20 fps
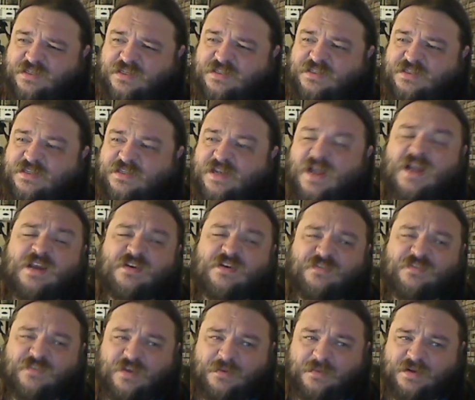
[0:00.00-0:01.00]
is not
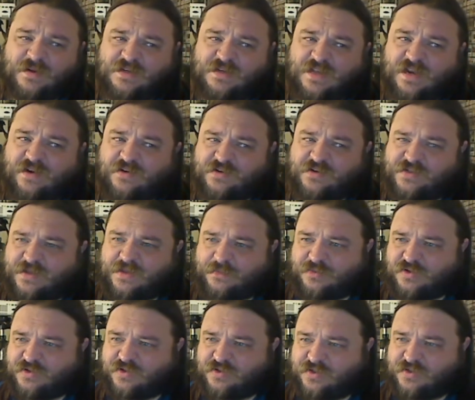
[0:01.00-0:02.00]
defined by TIE
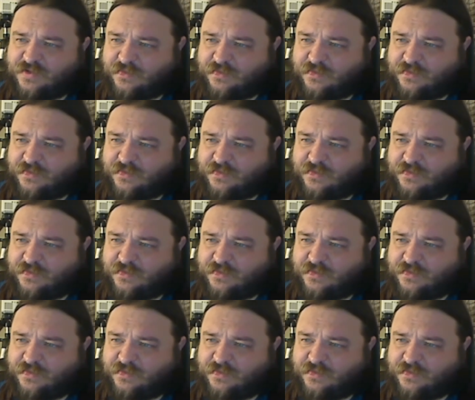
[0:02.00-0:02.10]
Interceptors.